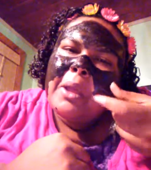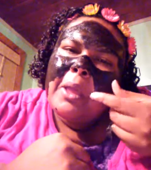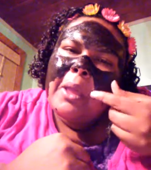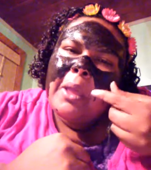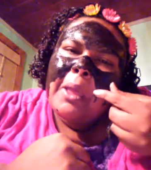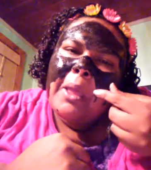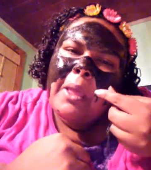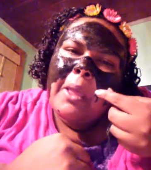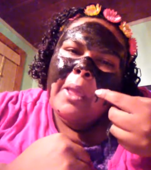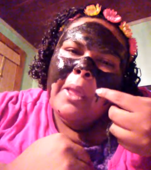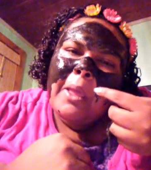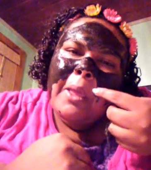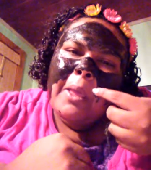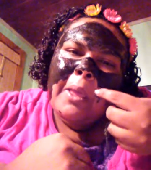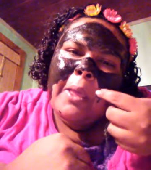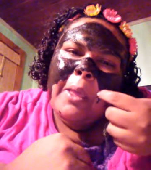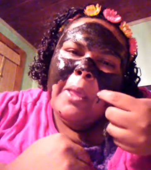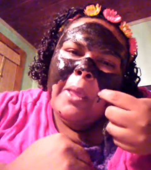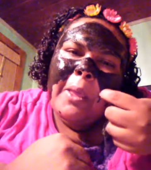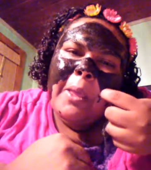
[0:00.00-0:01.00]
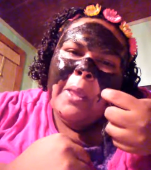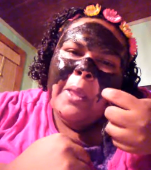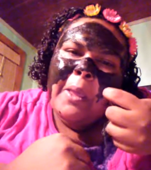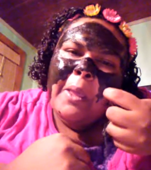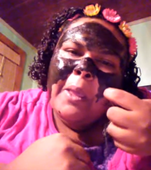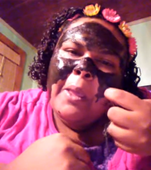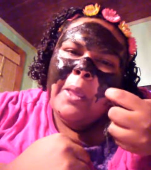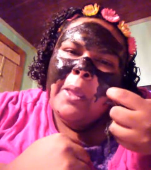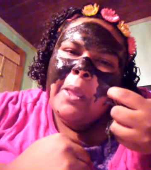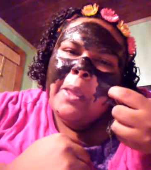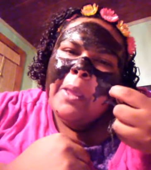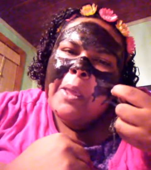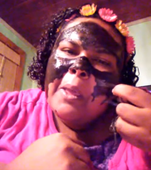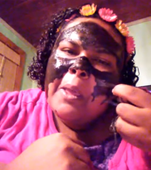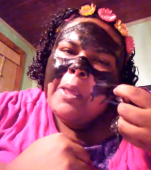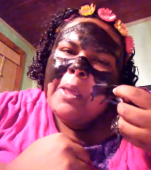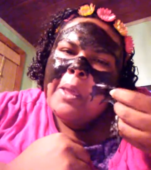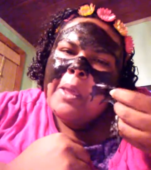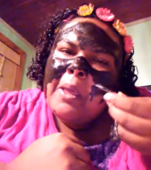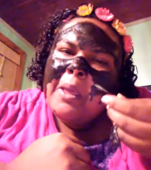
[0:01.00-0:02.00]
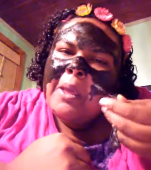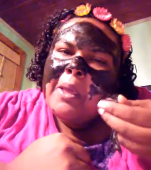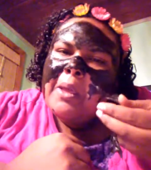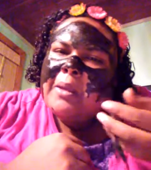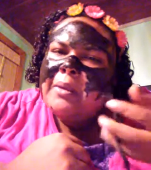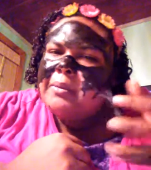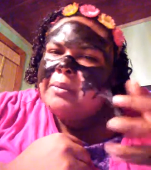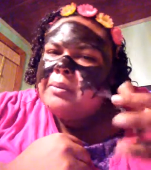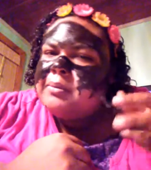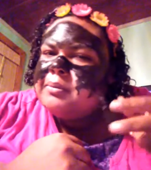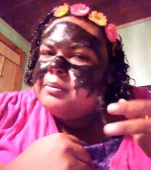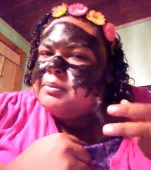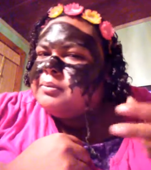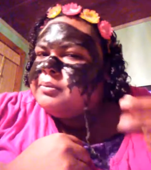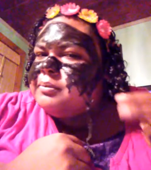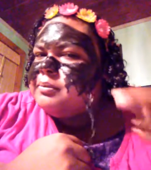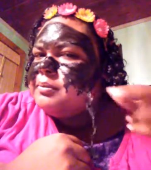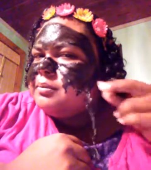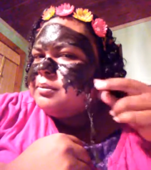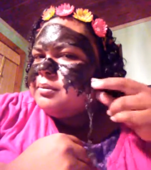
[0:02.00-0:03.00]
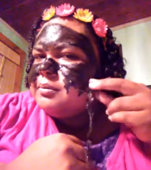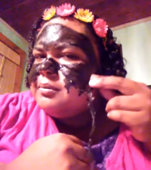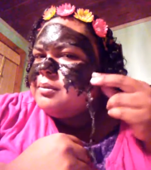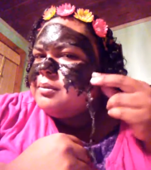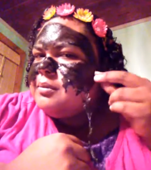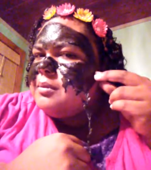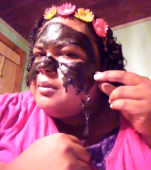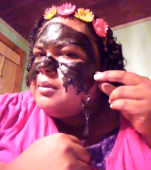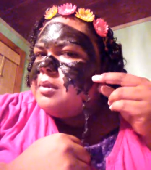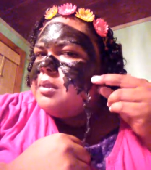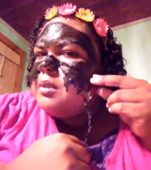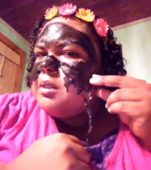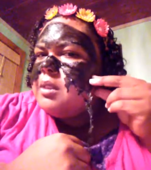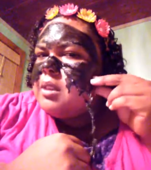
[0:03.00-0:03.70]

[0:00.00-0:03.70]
Nothing is said.